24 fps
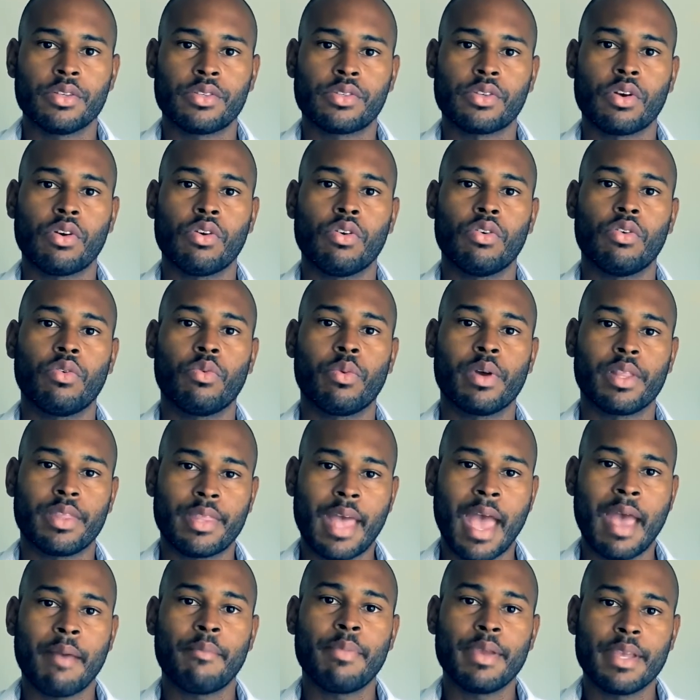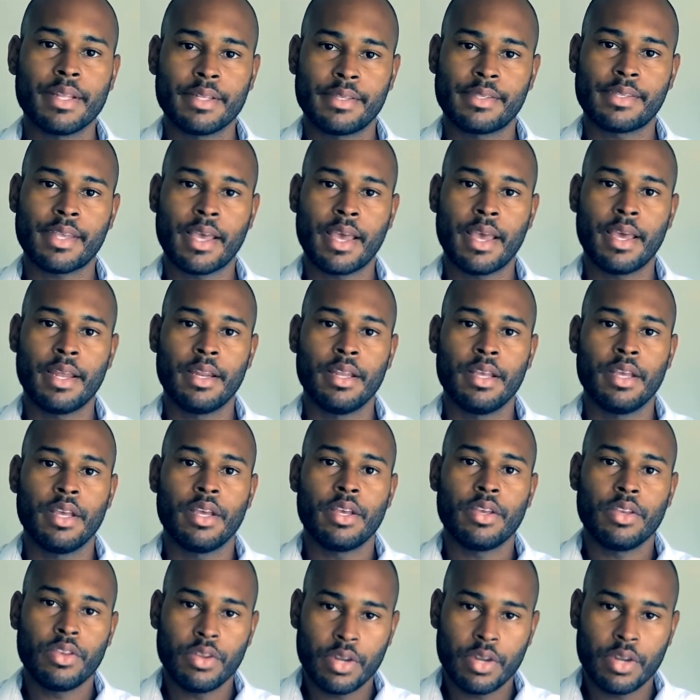So with that being said,